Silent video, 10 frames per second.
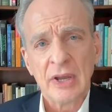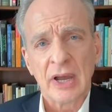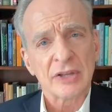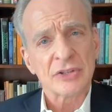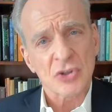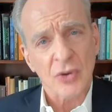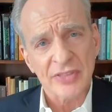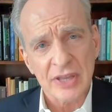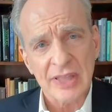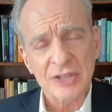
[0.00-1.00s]
Uh, so I
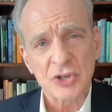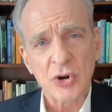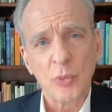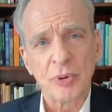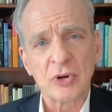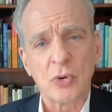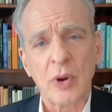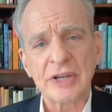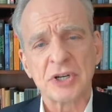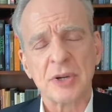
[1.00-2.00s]
think that's an open
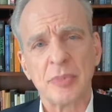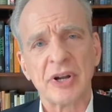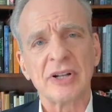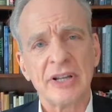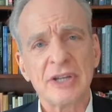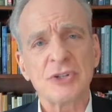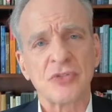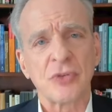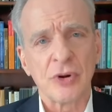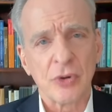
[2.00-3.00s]
question, but at least
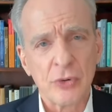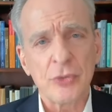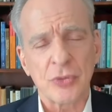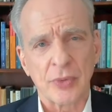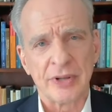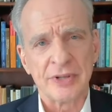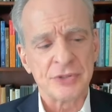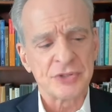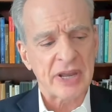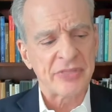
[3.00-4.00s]
for
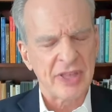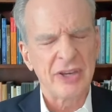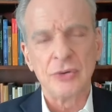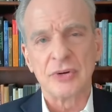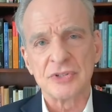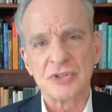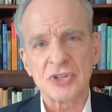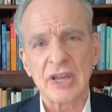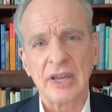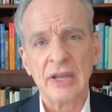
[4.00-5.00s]
Lutherans, I think you can
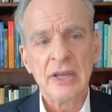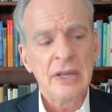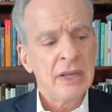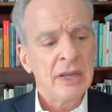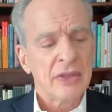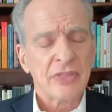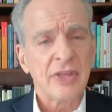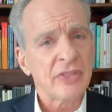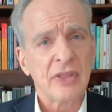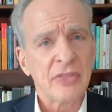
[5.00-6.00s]
see
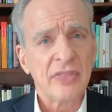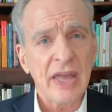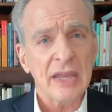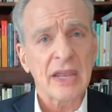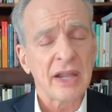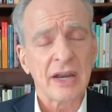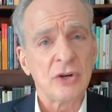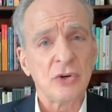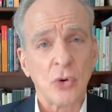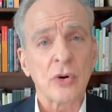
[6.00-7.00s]
that they can
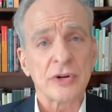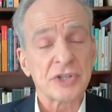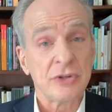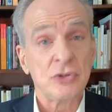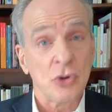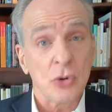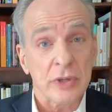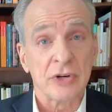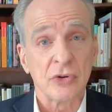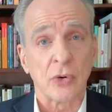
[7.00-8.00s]
endorse and do
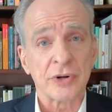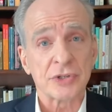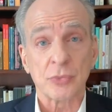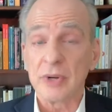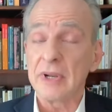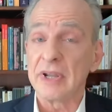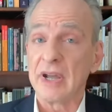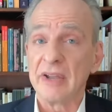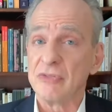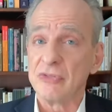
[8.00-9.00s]
endorse really
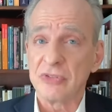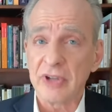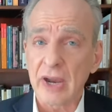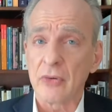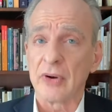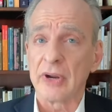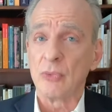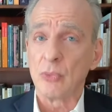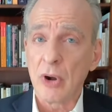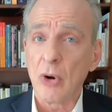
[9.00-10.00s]
a very
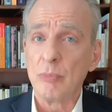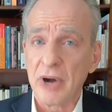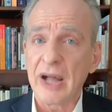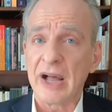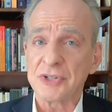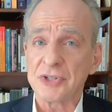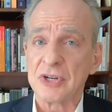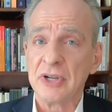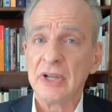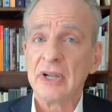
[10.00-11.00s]
robust
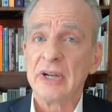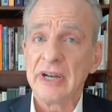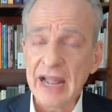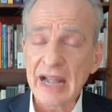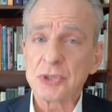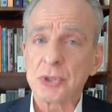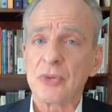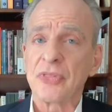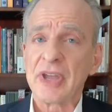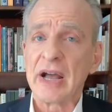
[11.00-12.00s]
natural
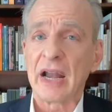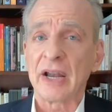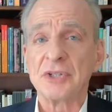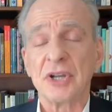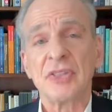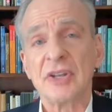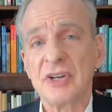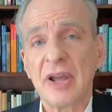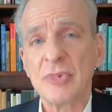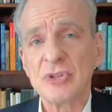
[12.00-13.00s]
theology that
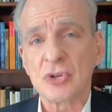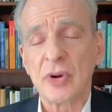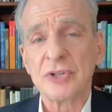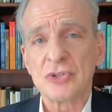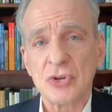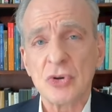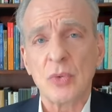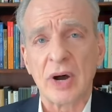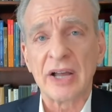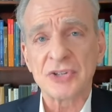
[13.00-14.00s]
demonstrates to
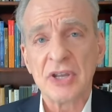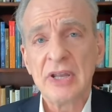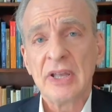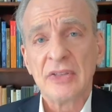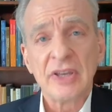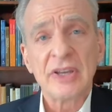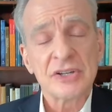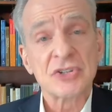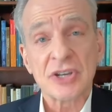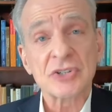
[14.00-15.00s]
us the
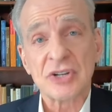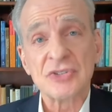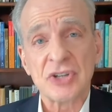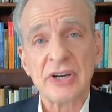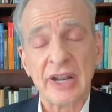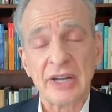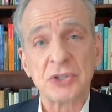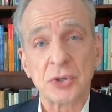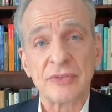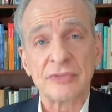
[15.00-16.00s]
existence and
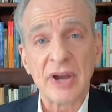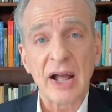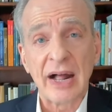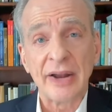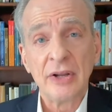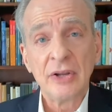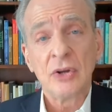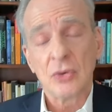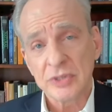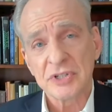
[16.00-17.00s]
nature of God,
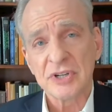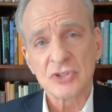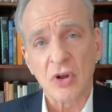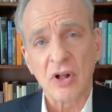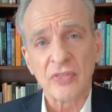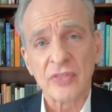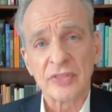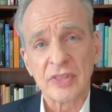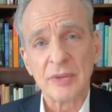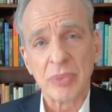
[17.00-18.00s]
which is all that
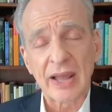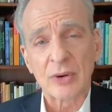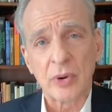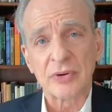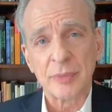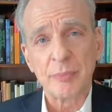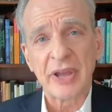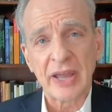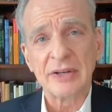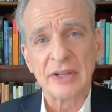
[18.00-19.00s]
the Blackwell
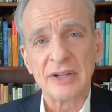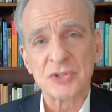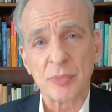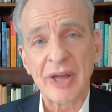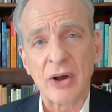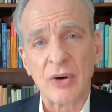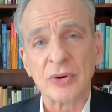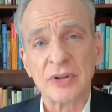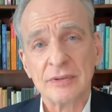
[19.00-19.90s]
Companion is about.